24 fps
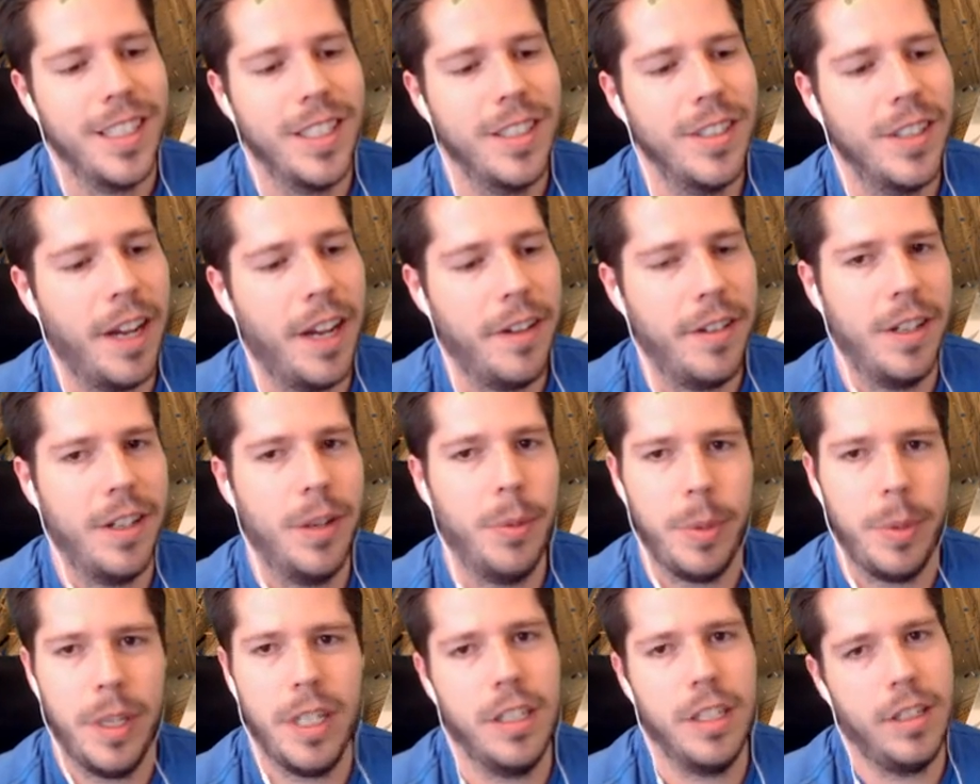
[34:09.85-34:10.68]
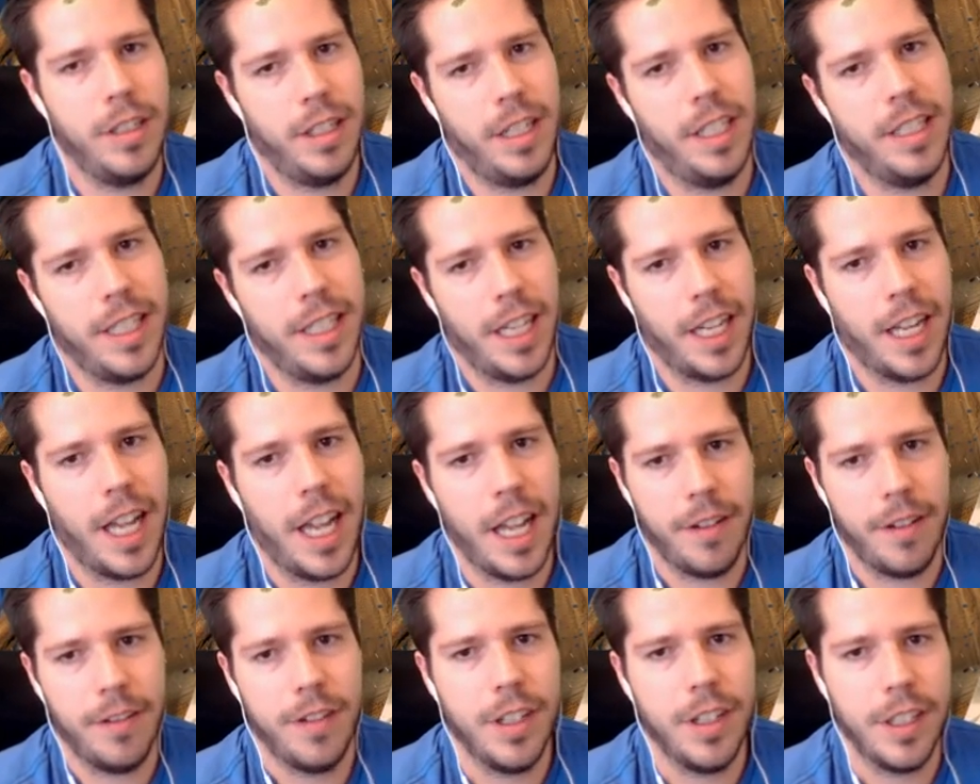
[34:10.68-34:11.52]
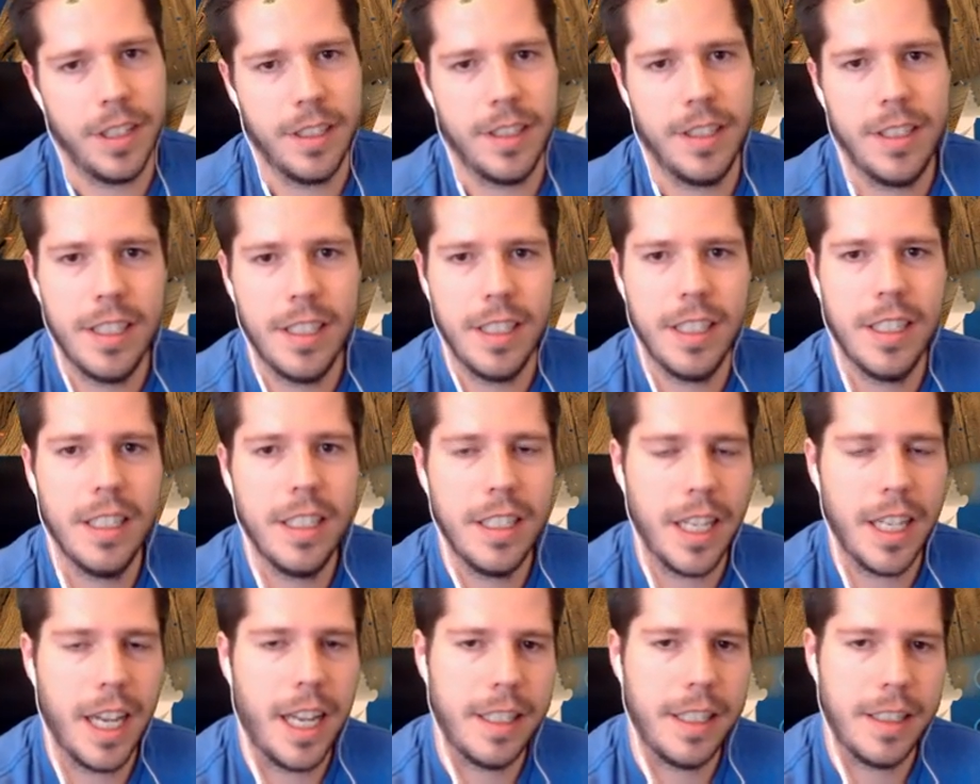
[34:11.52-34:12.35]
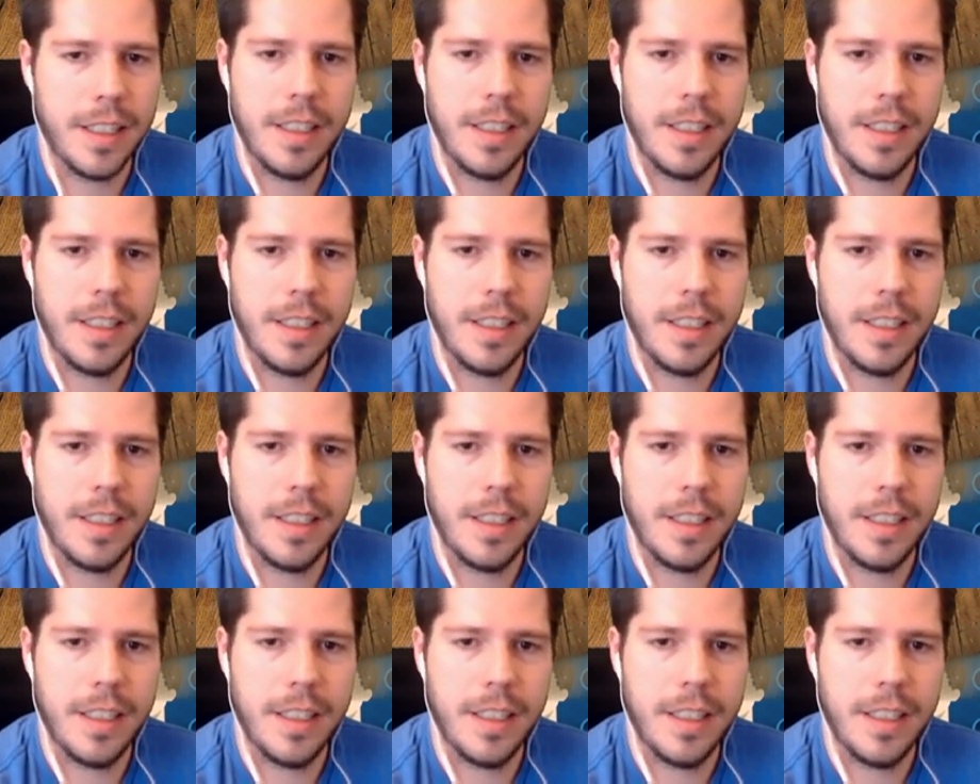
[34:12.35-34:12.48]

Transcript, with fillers: to have an opinion on that deck I have not seen yet.